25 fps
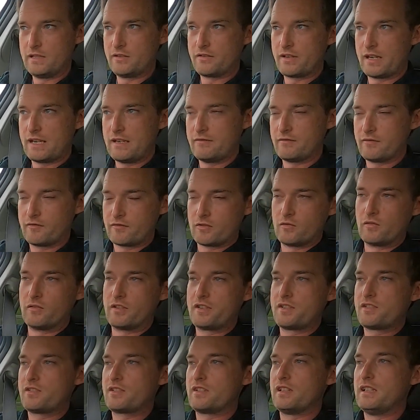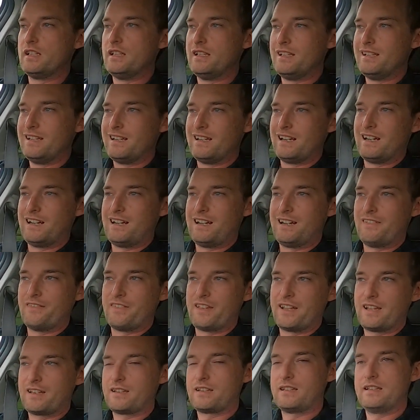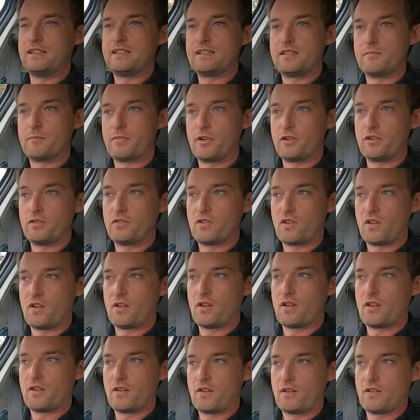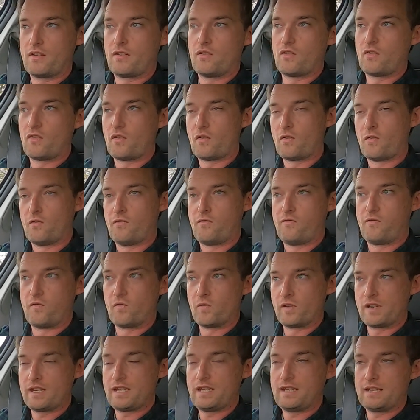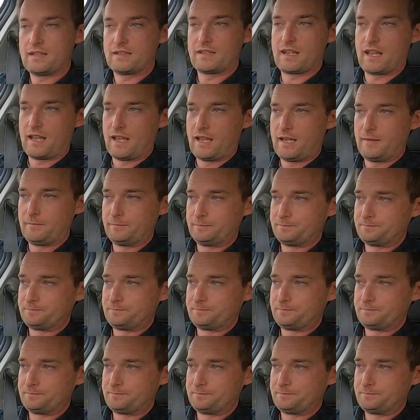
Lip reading: drive of course, and that is about 48k.